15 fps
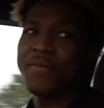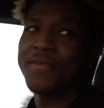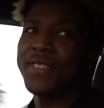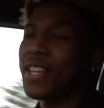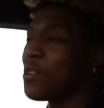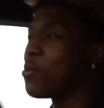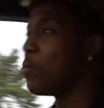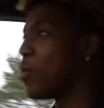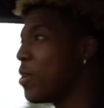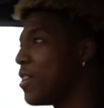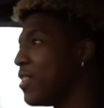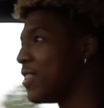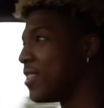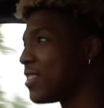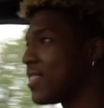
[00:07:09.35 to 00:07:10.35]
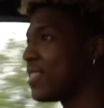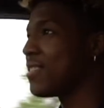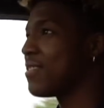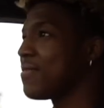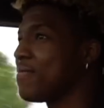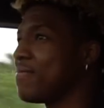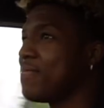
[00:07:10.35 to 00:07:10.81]
that the Warriors
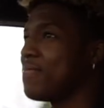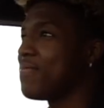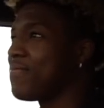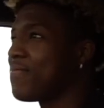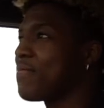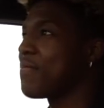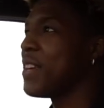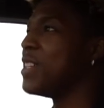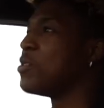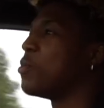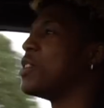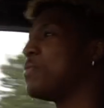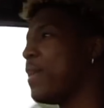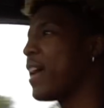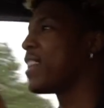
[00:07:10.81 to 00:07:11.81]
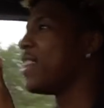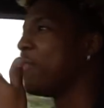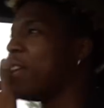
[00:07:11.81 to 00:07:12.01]
is respected